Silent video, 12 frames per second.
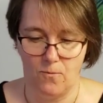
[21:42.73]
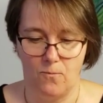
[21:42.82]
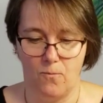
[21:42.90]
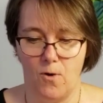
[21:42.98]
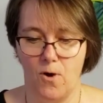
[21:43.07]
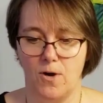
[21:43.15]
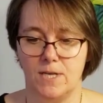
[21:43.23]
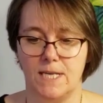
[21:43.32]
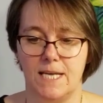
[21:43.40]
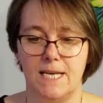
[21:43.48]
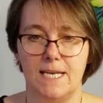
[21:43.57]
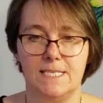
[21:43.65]
wand
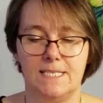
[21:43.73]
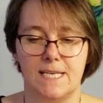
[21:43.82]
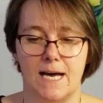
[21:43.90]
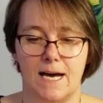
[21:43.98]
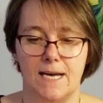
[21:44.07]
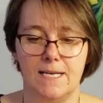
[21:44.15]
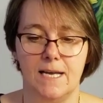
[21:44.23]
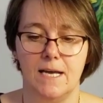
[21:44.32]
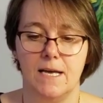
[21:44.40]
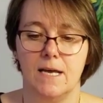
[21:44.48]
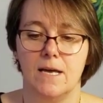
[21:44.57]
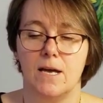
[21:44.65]
inside,
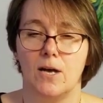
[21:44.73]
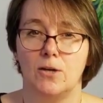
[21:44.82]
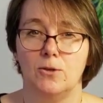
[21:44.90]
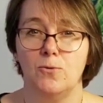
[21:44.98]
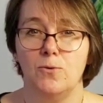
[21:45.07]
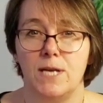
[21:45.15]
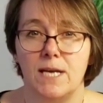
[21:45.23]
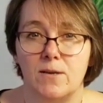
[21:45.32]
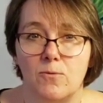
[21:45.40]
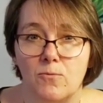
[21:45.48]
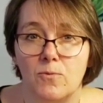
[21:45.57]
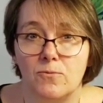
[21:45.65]
glued it
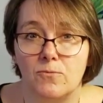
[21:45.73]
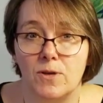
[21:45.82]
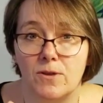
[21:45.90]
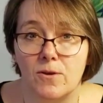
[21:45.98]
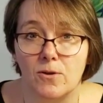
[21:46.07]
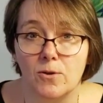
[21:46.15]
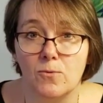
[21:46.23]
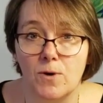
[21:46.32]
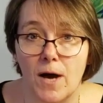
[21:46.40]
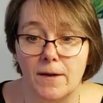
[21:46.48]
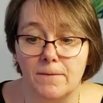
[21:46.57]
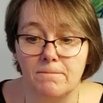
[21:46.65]
with the glue
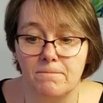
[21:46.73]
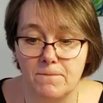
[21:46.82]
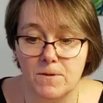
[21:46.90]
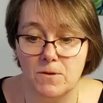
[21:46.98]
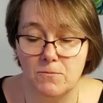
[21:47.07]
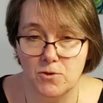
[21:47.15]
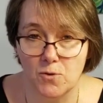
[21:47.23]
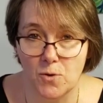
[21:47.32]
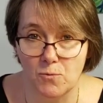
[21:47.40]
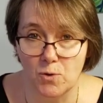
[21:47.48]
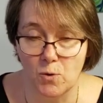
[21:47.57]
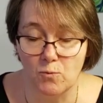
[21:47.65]
gun so it
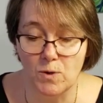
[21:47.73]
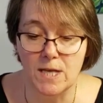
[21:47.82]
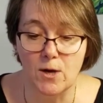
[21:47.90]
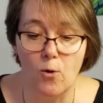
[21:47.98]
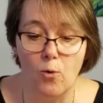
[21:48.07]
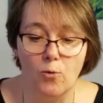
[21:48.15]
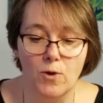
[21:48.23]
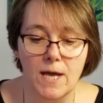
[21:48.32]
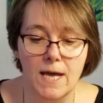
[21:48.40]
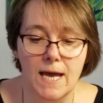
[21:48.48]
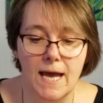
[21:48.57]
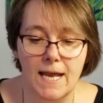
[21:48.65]
would really hold.
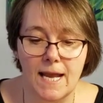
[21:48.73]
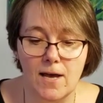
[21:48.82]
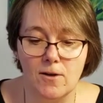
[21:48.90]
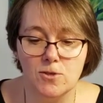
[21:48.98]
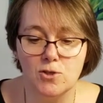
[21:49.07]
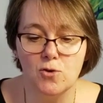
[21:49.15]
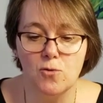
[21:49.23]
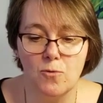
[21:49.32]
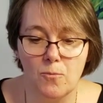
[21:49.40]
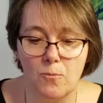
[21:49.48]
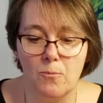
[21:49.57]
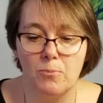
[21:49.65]
And I also
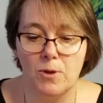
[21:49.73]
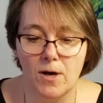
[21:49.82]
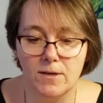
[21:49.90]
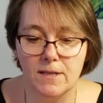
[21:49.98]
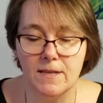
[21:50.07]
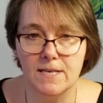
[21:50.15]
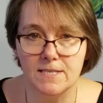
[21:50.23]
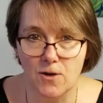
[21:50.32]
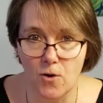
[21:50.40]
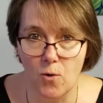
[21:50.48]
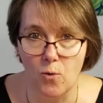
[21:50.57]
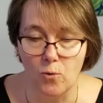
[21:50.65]
plugged this
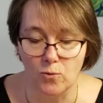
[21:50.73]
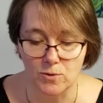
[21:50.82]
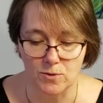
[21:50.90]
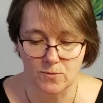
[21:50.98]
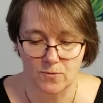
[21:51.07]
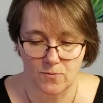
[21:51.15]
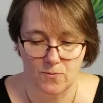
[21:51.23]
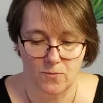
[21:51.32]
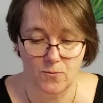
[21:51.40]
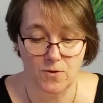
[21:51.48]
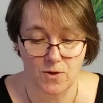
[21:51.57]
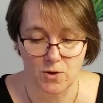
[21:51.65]
hole
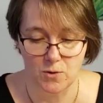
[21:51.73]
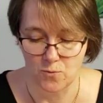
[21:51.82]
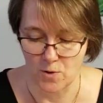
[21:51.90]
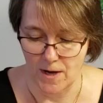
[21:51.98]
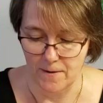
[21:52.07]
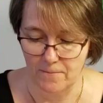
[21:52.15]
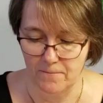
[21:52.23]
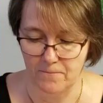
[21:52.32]
with the glue gun.